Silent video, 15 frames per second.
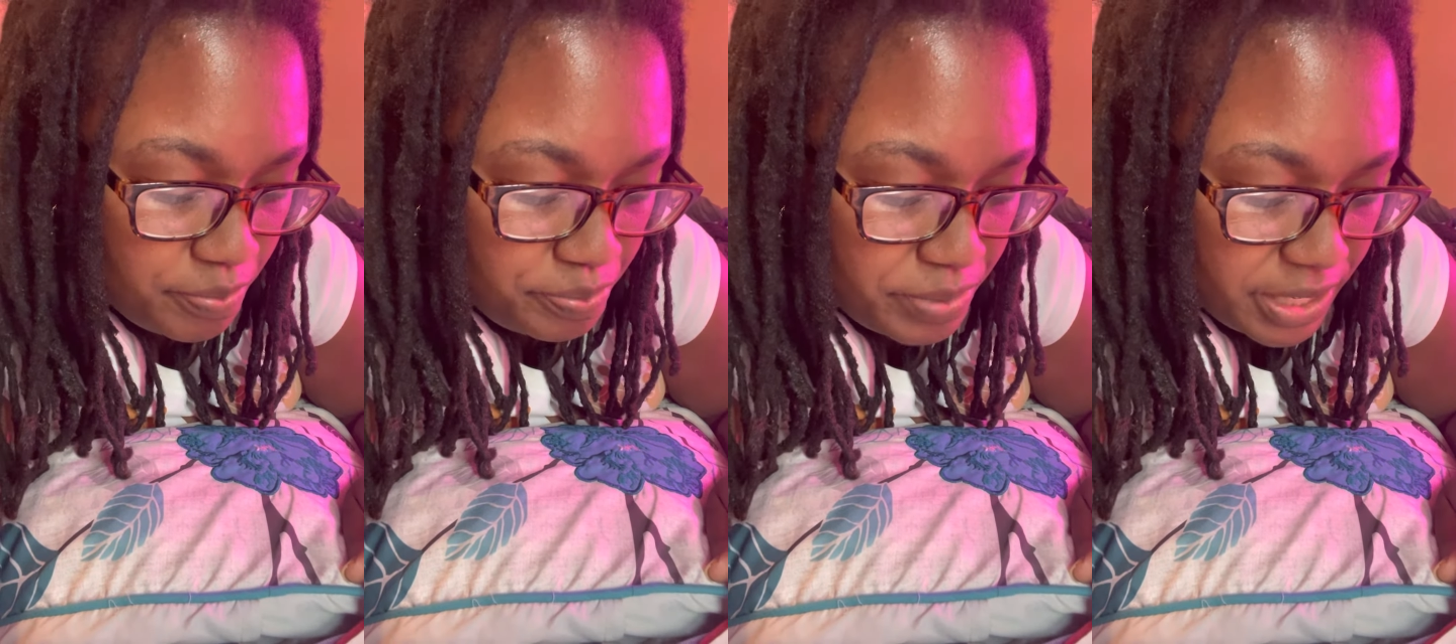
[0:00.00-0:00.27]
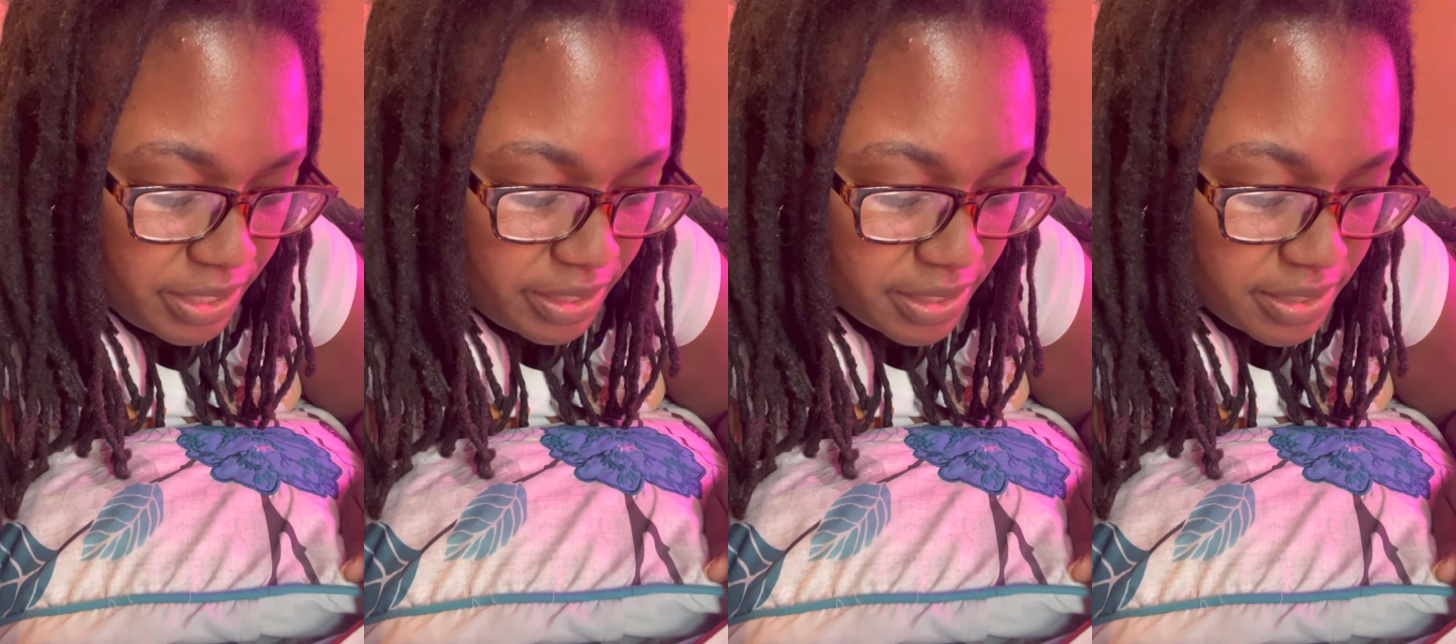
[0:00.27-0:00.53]

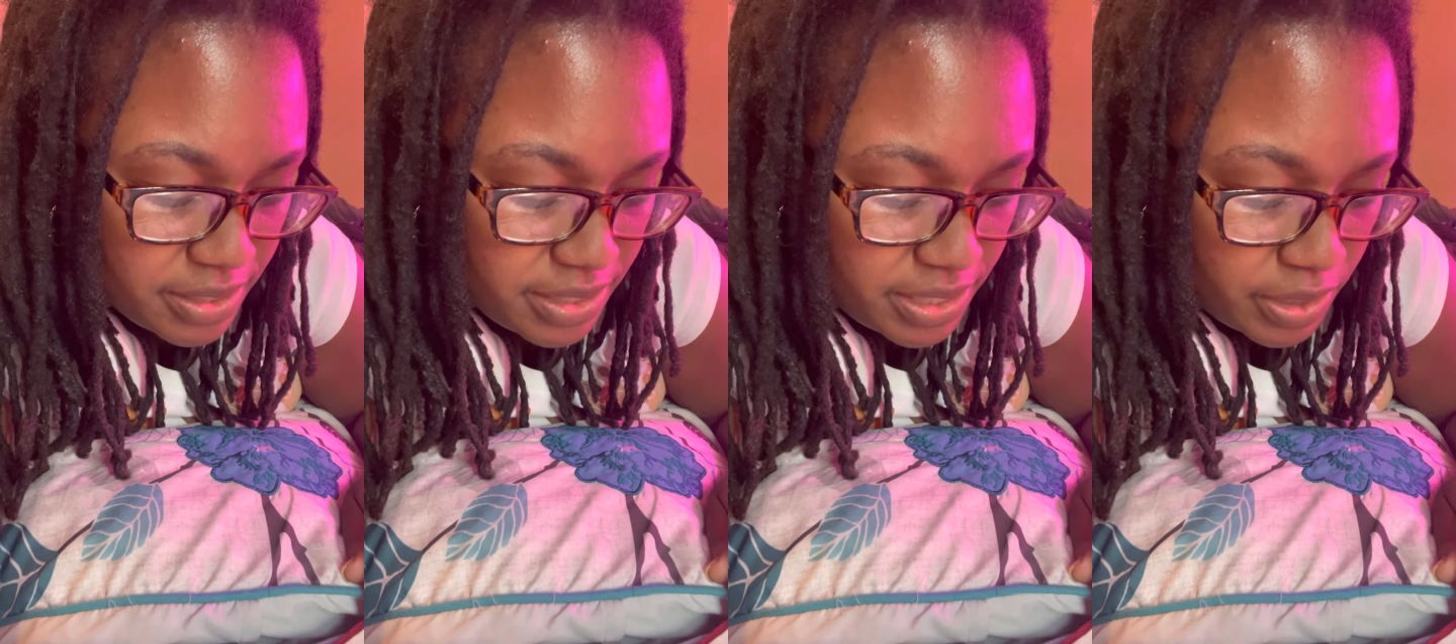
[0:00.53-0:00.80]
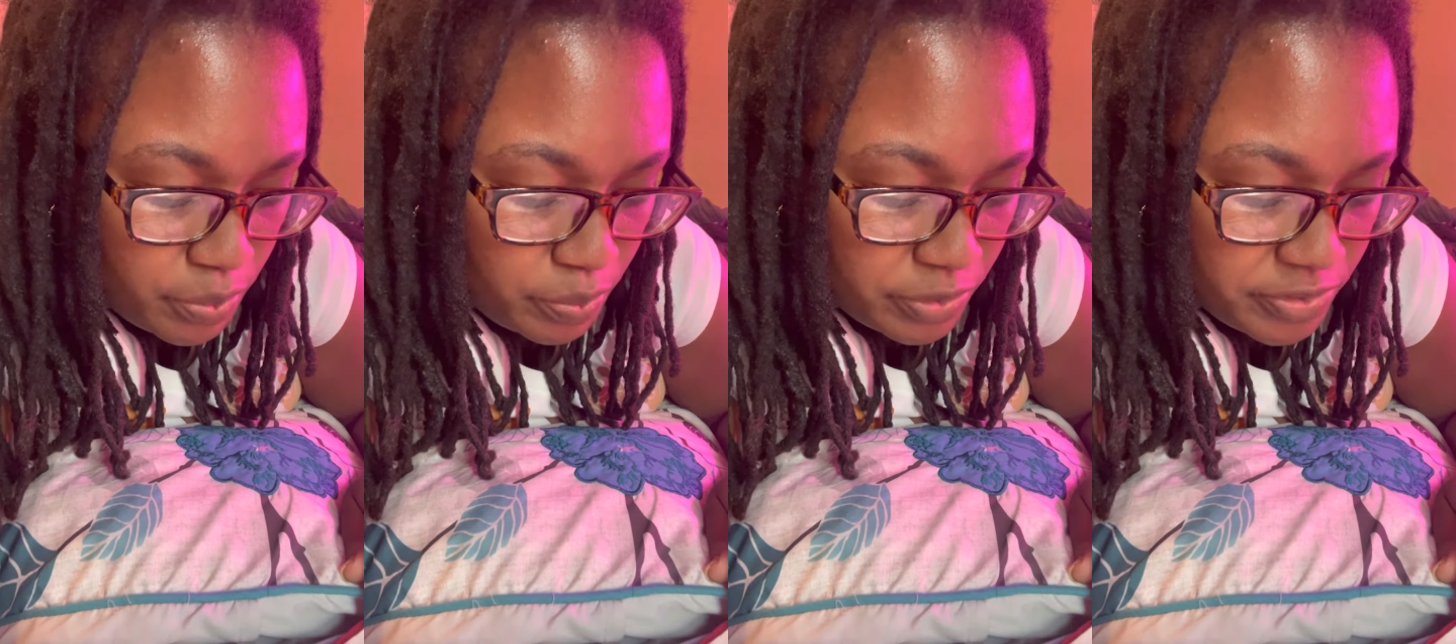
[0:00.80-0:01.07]
Be
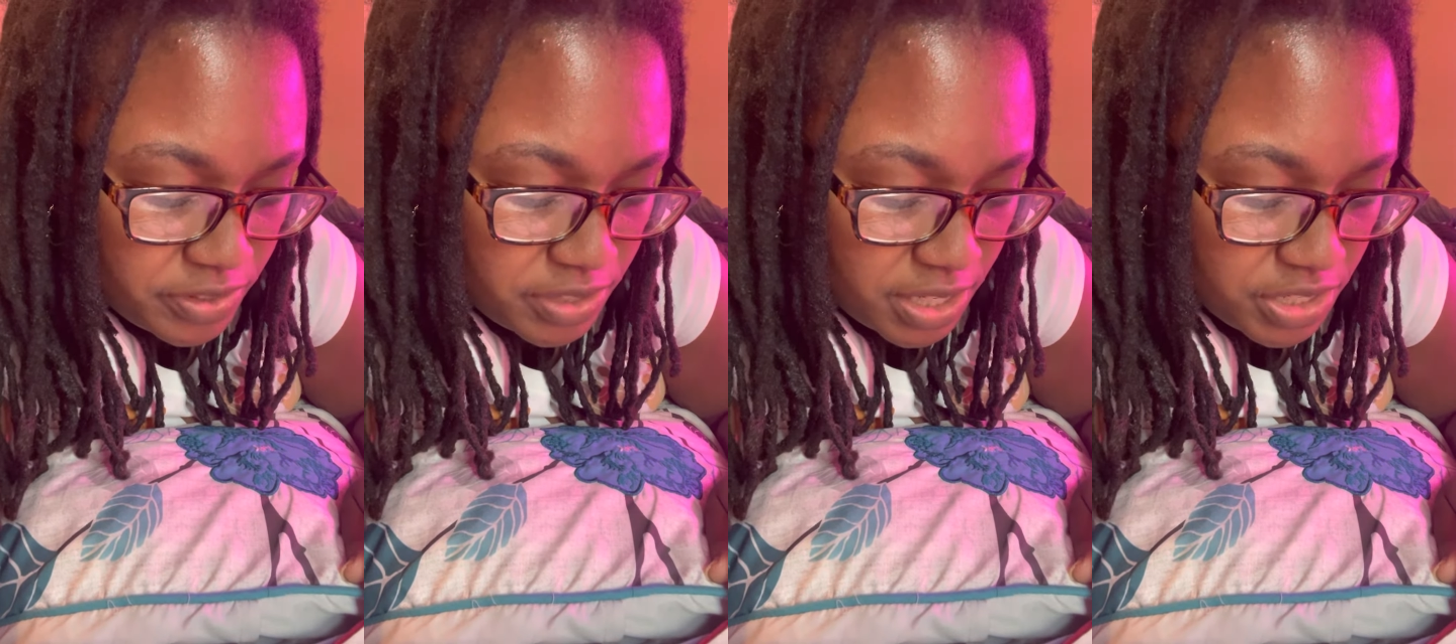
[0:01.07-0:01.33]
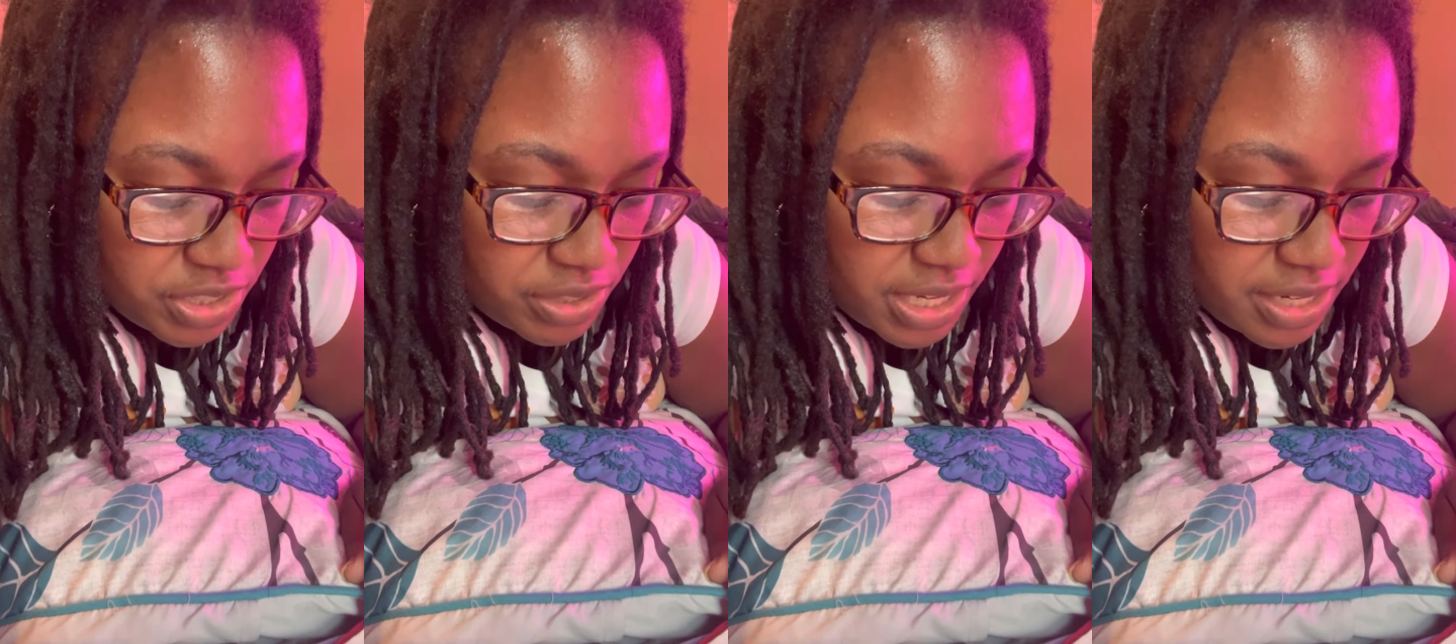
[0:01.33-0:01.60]
content with
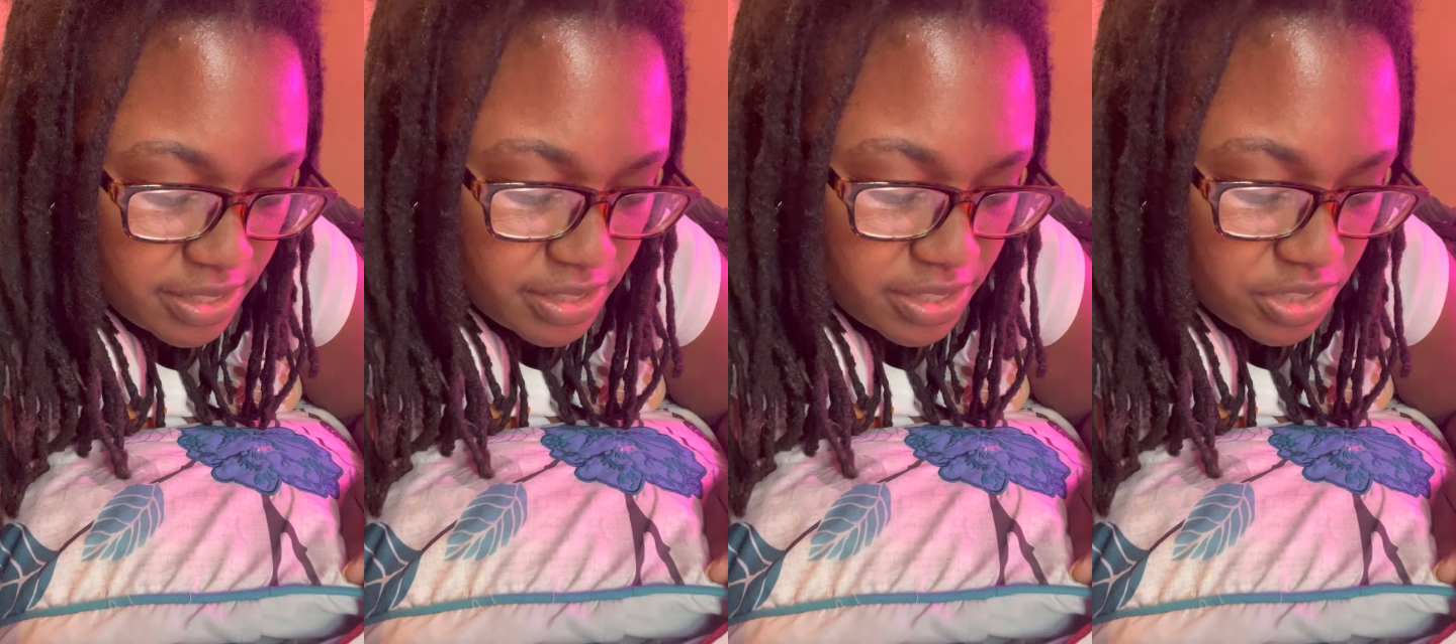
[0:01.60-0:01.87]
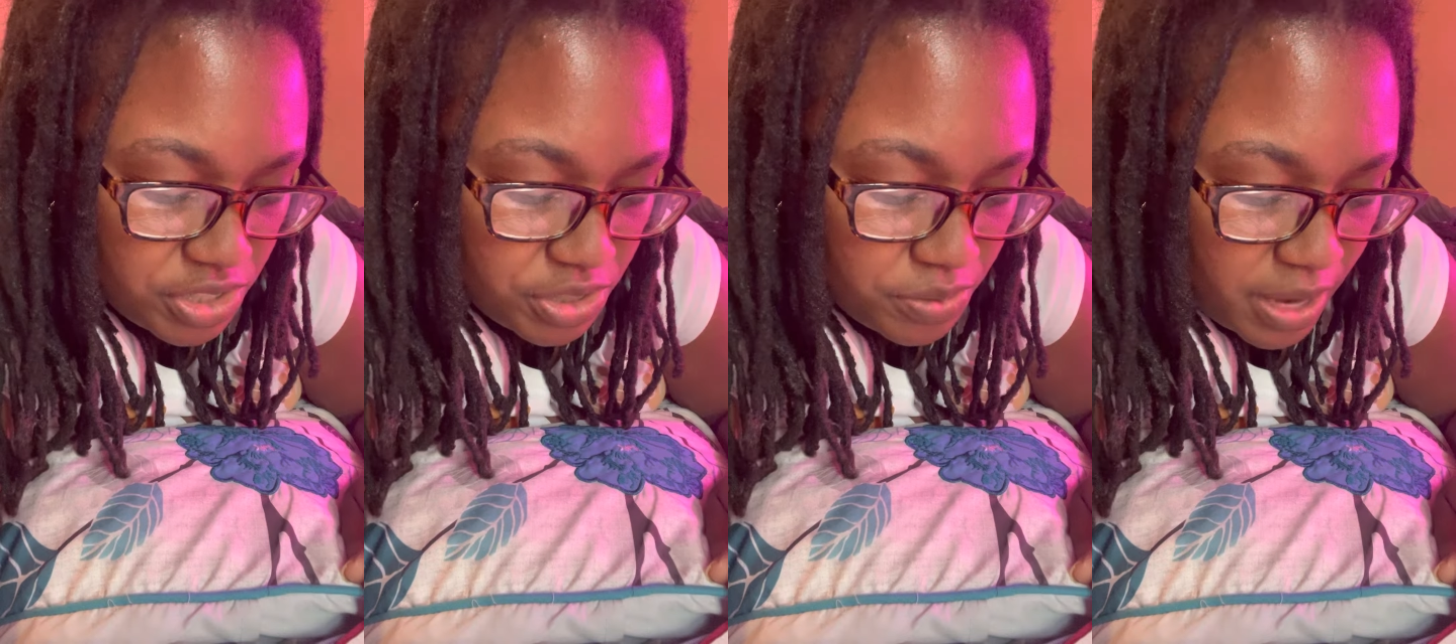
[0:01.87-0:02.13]
such things
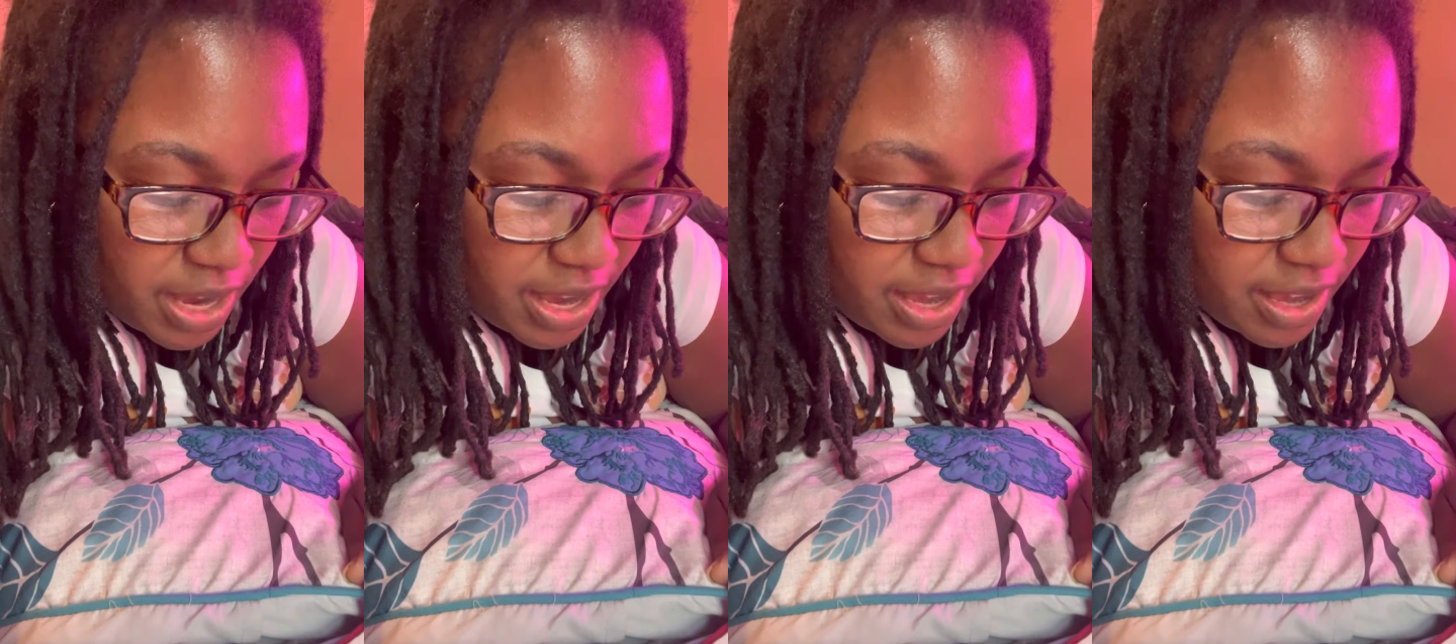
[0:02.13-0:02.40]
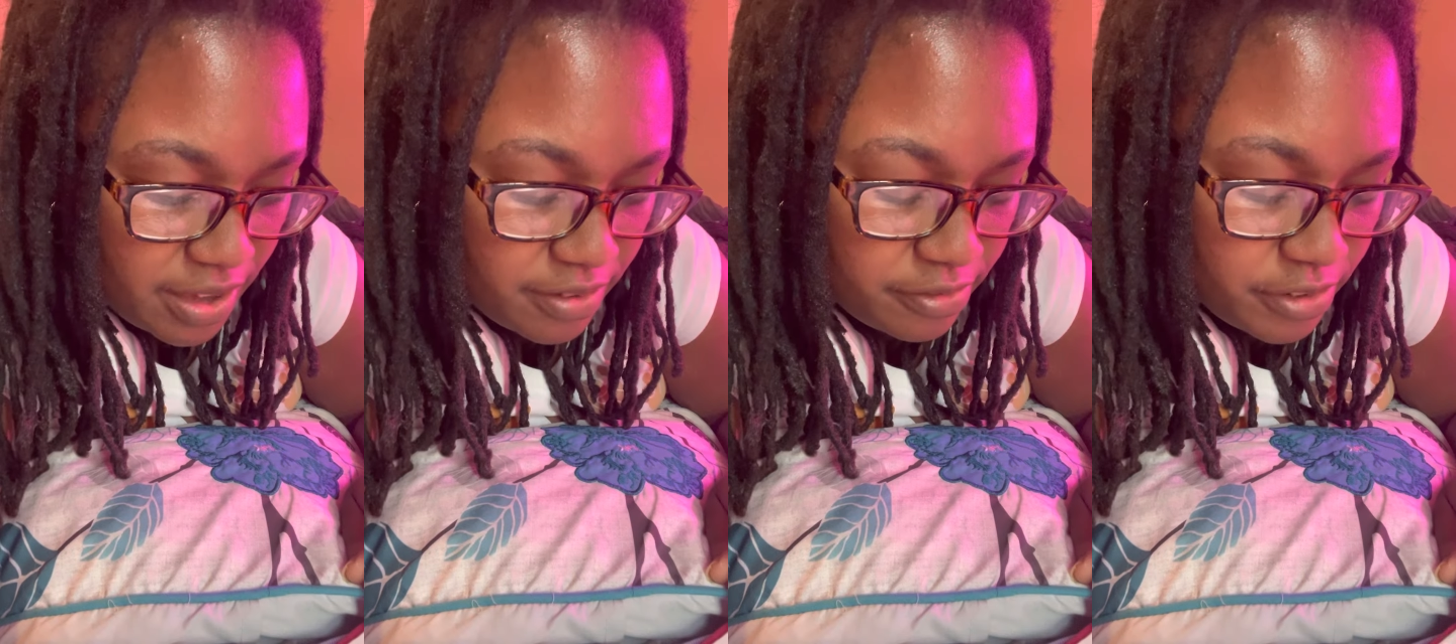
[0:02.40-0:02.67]
as you
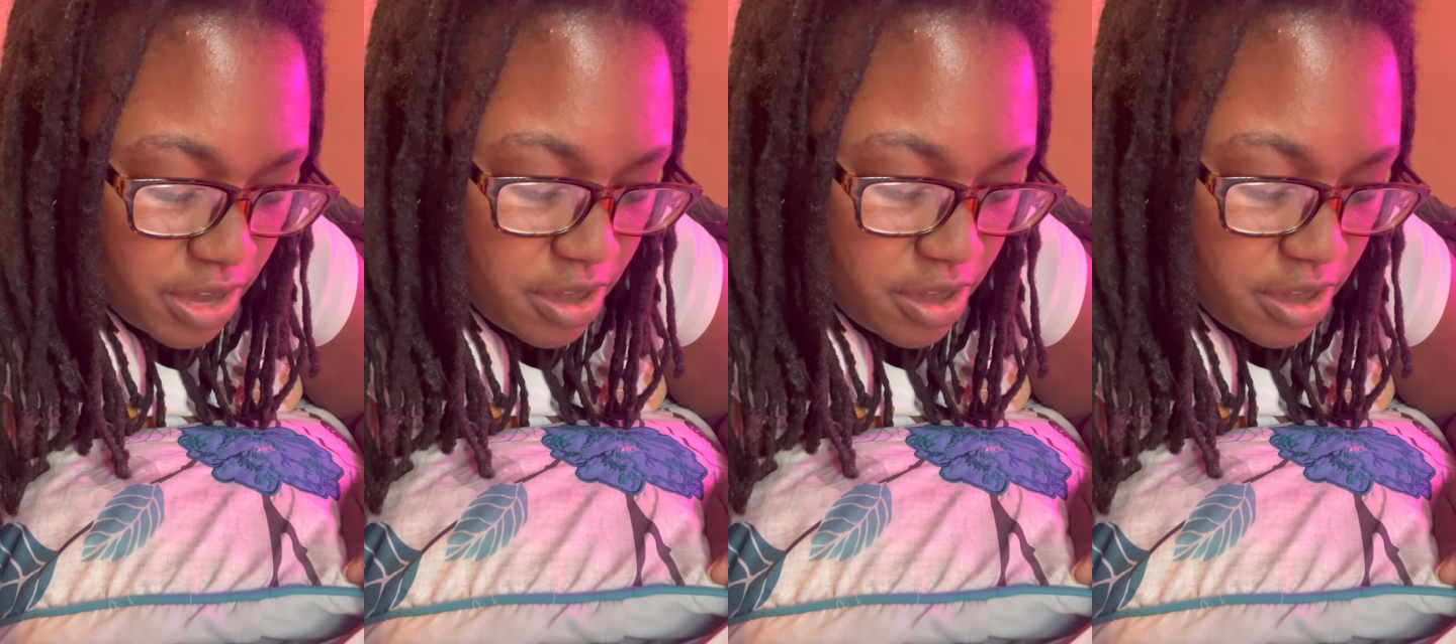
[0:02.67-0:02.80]
have.